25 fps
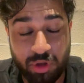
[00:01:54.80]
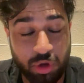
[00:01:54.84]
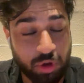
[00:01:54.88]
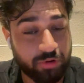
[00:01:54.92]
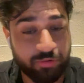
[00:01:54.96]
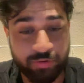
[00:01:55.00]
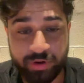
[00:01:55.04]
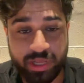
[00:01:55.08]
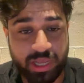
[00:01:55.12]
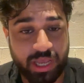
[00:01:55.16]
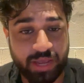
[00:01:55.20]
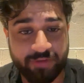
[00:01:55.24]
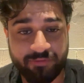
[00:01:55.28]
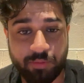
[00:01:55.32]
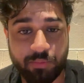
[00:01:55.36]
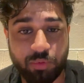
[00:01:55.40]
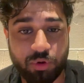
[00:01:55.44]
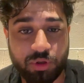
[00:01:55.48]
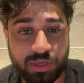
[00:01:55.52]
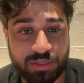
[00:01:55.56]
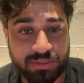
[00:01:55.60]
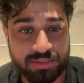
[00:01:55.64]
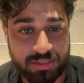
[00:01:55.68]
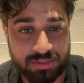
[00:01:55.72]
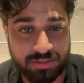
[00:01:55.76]
"We already
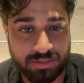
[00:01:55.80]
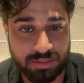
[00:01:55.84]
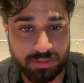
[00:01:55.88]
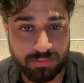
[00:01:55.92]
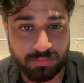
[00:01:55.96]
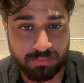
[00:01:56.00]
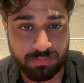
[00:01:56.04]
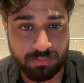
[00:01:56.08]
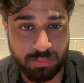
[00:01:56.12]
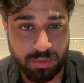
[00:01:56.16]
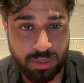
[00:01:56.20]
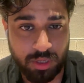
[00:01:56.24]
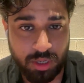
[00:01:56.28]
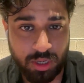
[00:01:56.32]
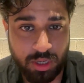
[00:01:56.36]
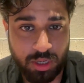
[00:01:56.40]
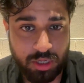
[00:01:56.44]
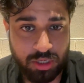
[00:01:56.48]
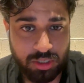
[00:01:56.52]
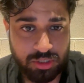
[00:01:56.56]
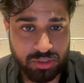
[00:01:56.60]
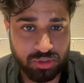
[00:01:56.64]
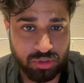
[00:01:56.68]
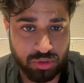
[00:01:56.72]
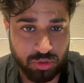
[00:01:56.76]
have a booking system."
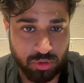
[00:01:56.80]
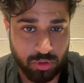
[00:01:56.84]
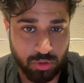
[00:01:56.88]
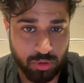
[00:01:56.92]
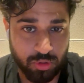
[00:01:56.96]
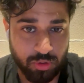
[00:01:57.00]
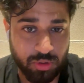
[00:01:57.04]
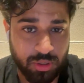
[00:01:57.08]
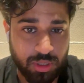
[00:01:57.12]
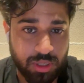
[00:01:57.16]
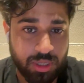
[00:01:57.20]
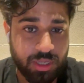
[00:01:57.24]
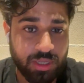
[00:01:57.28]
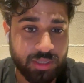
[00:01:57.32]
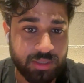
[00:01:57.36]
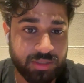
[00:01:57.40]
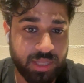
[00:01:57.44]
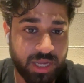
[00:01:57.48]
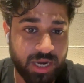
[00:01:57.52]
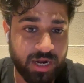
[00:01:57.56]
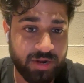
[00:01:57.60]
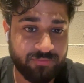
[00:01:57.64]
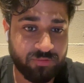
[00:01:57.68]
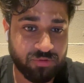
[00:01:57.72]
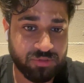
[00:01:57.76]
So
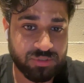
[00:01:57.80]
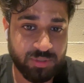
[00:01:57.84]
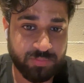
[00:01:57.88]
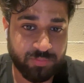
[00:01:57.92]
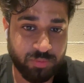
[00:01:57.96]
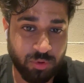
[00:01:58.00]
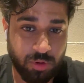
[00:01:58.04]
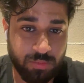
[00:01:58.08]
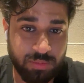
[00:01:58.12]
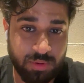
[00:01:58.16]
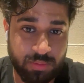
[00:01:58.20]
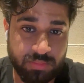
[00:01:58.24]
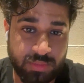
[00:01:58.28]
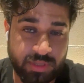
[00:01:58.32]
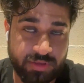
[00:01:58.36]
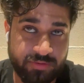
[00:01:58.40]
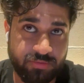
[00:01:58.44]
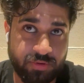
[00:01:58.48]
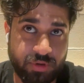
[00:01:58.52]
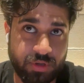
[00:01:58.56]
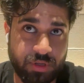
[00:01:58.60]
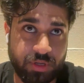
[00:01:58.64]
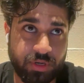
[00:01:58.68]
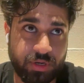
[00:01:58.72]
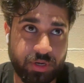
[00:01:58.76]
that was the
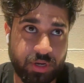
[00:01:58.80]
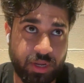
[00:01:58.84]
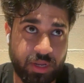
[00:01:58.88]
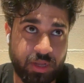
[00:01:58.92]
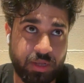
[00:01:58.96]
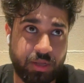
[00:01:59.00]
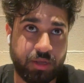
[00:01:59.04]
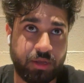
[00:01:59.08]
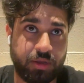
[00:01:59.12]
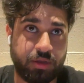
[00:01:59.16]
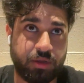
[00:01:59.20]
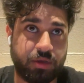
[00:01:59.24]
problem they were